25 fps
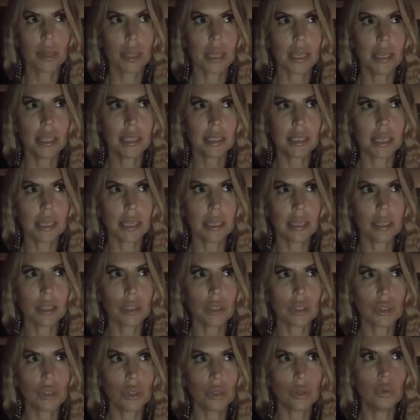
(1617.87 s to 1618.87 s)
is
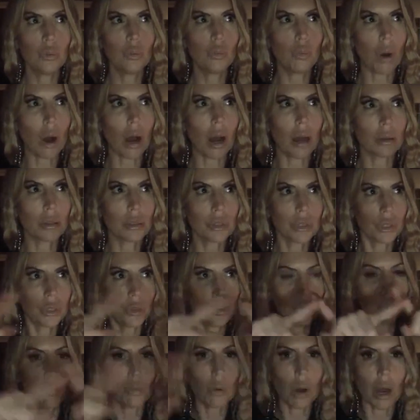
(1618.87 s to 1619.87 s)
it two
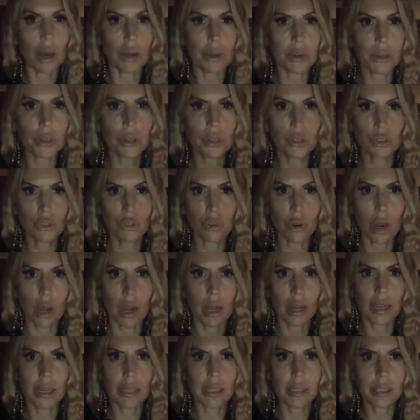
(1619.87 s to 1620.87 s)
water
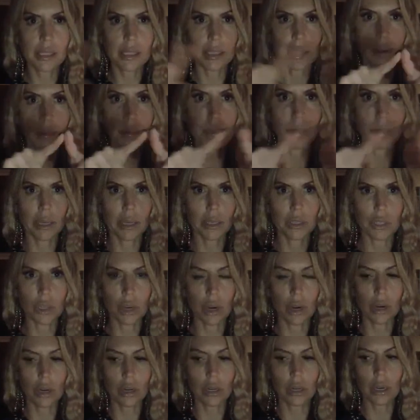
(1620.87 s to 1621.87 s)
trines in
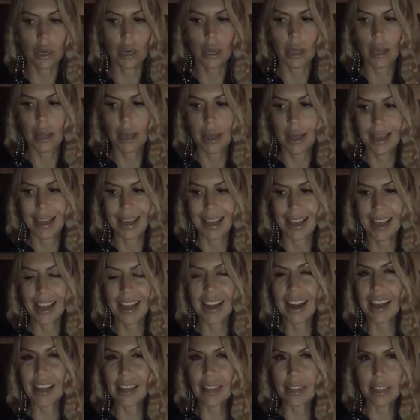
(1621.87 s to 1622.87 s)
chart, and
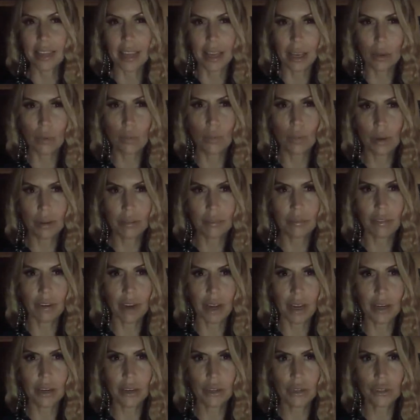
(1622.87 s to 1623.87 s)
I think one
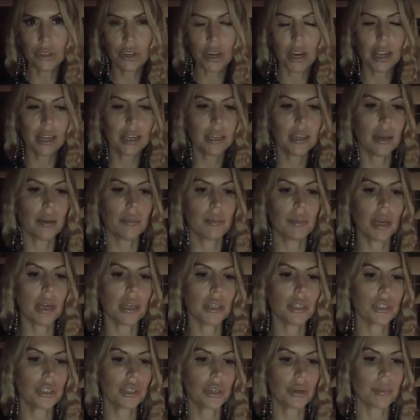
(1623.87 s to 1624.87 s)
fire trine, I'm not
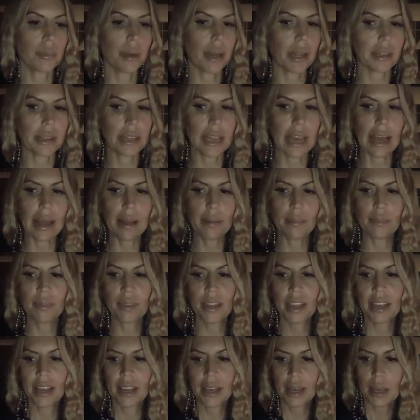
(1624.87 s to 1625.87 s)
sure about that.
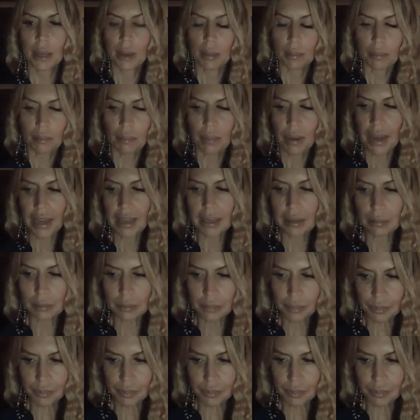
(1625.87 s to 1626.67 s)
But